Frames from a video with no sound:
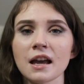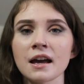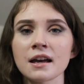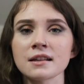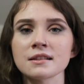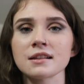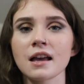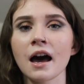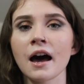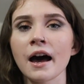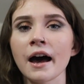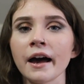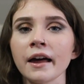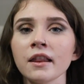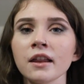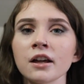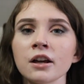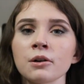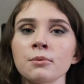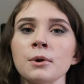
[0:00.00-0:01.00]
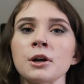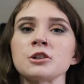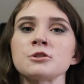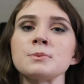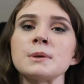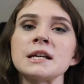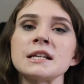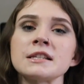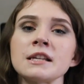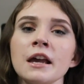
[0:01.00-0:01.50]
as a highlighter brush
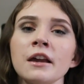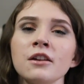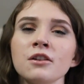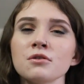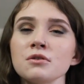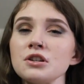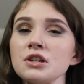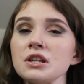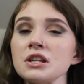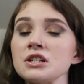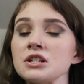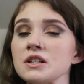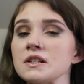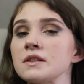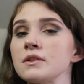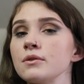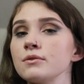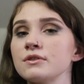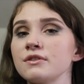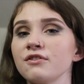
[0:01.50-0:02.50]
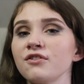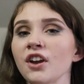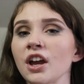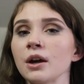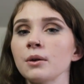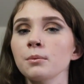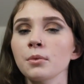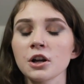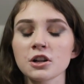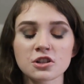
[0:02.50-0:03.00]
because I usually just use
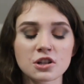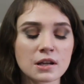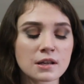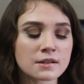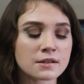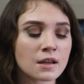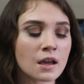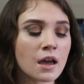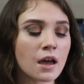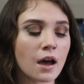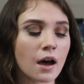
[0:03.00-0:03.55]
fan brushes.